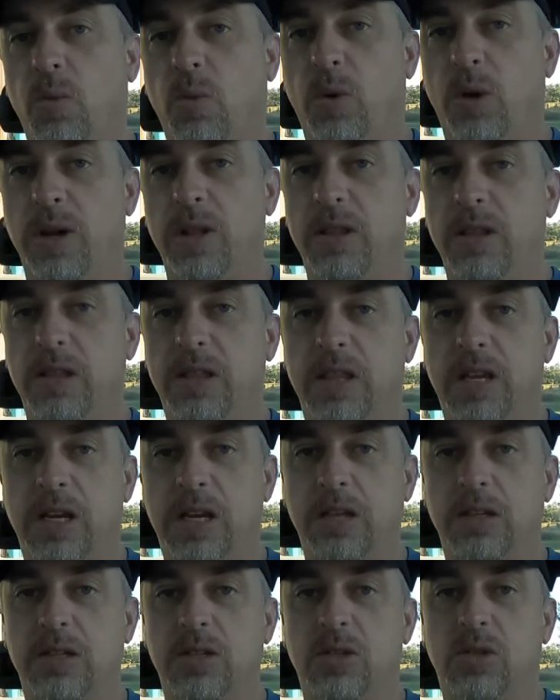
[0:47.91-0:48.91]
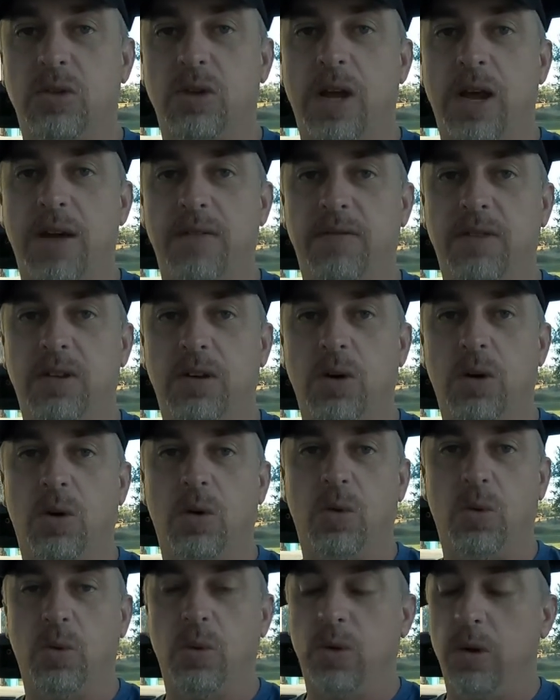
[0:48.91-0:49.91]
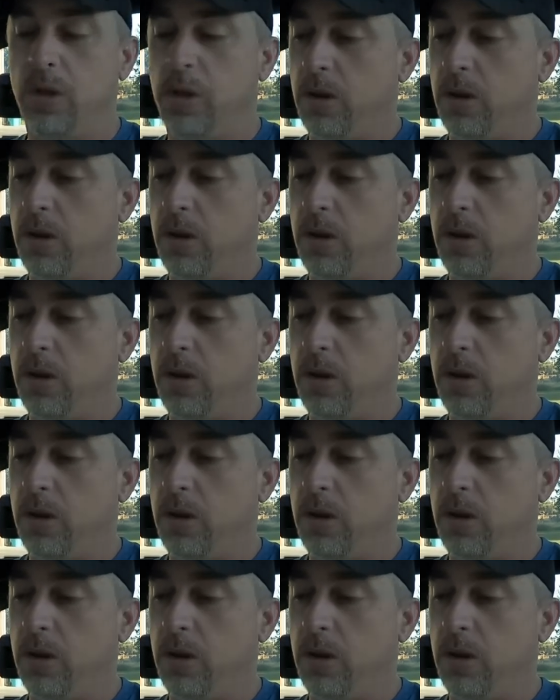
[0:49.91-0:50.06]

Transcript: one of the things that you have to know